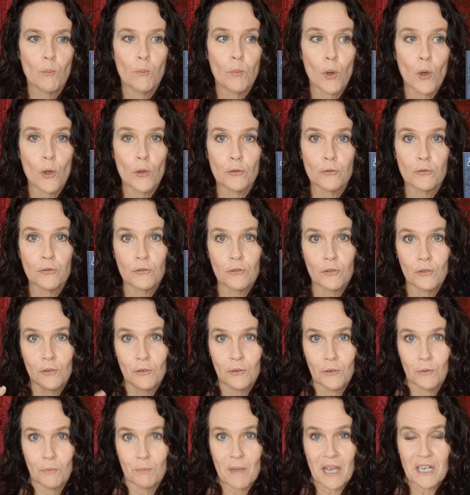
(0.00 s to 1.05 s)
both
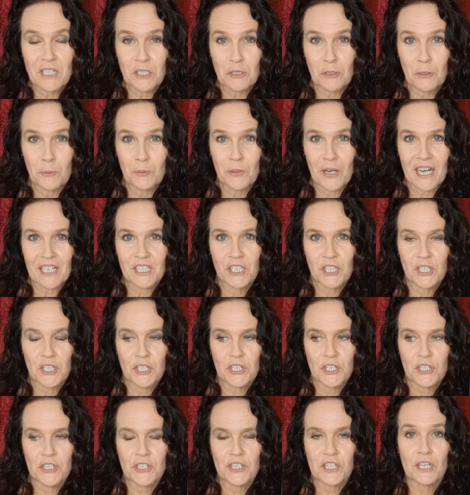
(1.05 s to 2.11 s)
magical
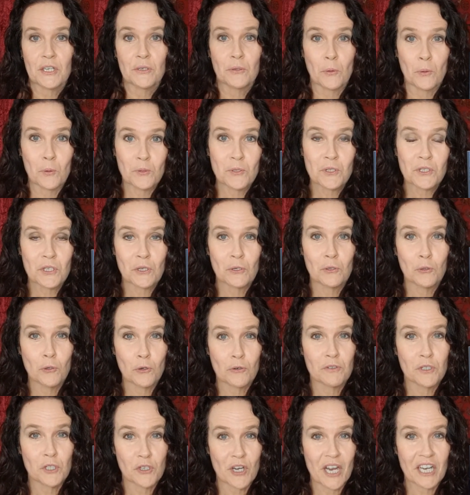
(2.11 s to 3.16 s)
practitioners and also law
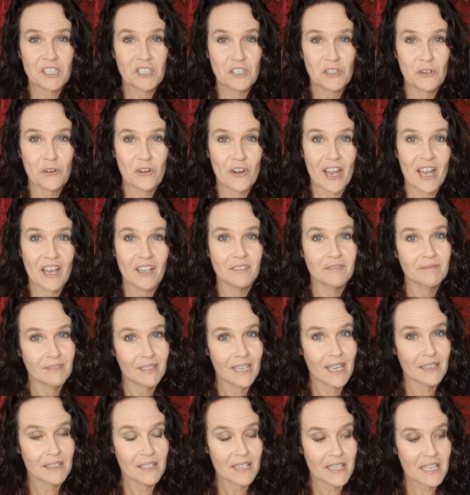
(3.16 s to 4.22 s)
of attraction crowd
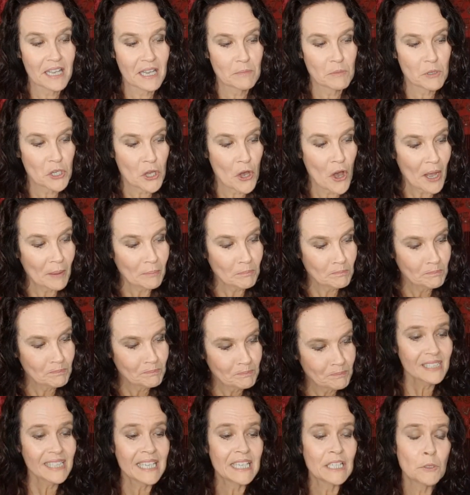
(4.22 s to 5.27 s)
at the same time.
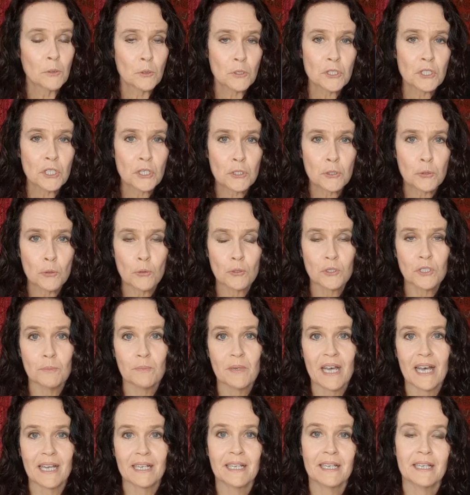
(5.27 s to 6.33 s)
He also talks
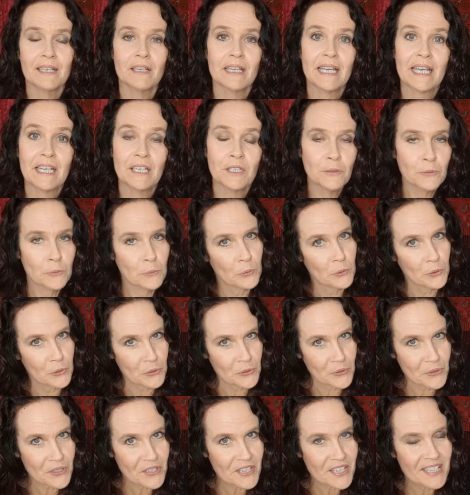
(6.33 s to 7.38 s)
about hidden
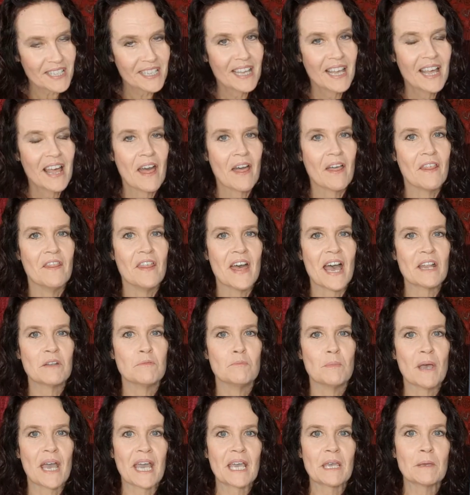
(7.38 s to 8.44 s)
runes that
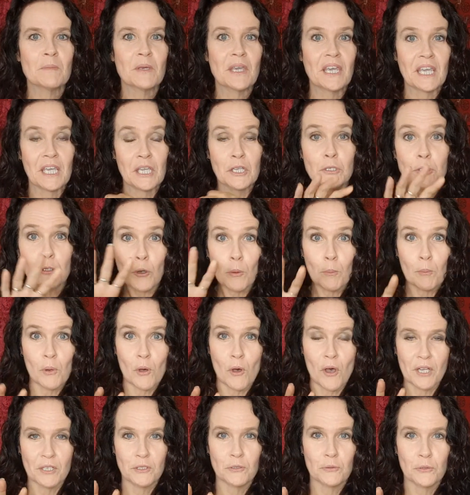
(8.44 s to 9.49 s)
may be in your
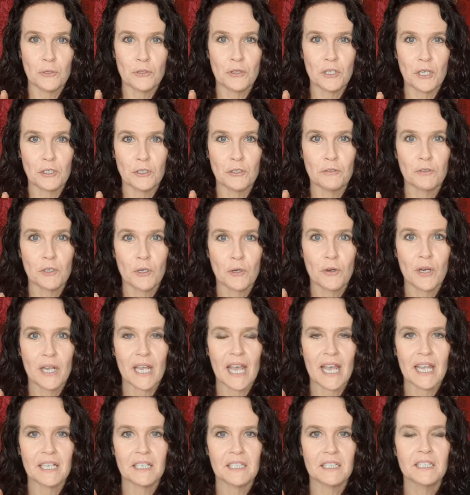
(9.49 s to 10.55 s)
bind rune that you've
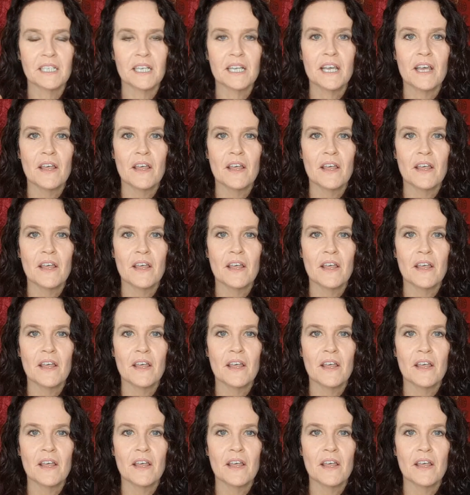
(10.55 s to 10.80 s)
created